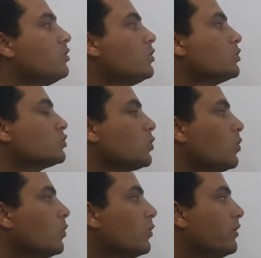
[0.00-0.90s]

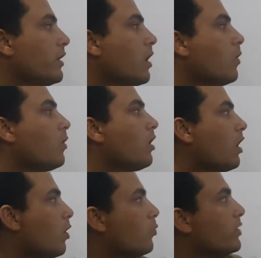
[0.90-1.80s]
So now
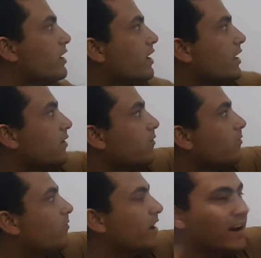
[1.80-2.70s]
how we can
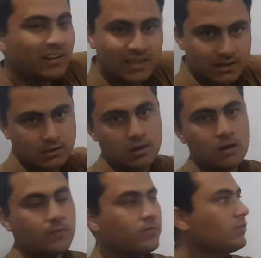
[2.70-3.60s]
flatten this
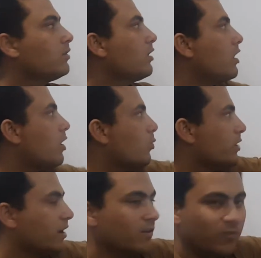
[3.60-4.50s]
curve, how we
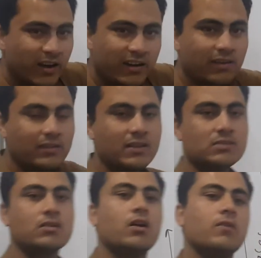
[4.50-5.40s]
can flatten this
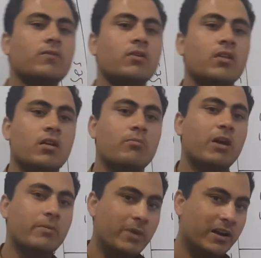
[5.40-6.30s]
curve
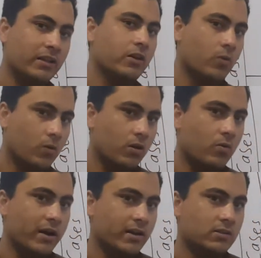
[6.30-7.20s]
by beating the
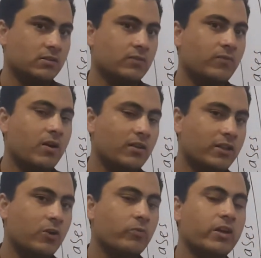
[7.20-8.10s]
coronavirus? For
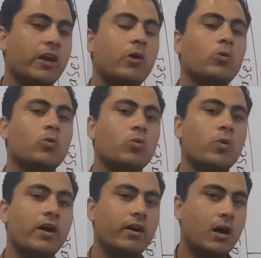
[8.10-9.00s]
that we have to
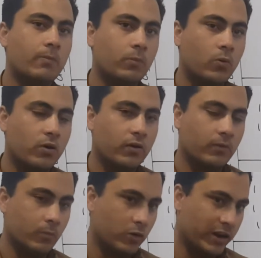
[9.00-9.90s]
adopt
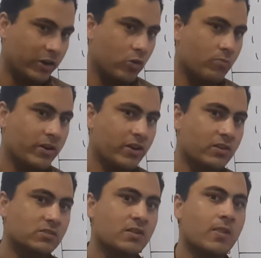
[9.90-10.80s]
protective
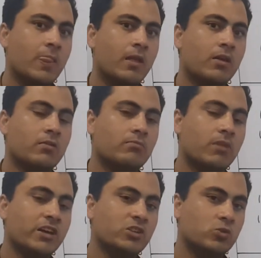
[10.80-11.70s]
measures
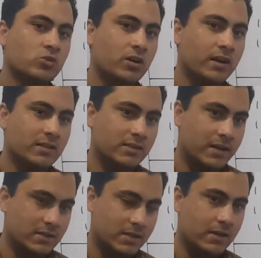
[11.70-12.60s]
by social
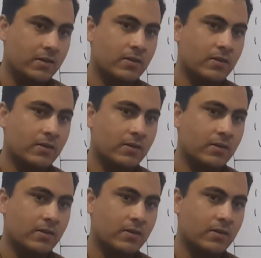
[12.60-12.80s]
distancing,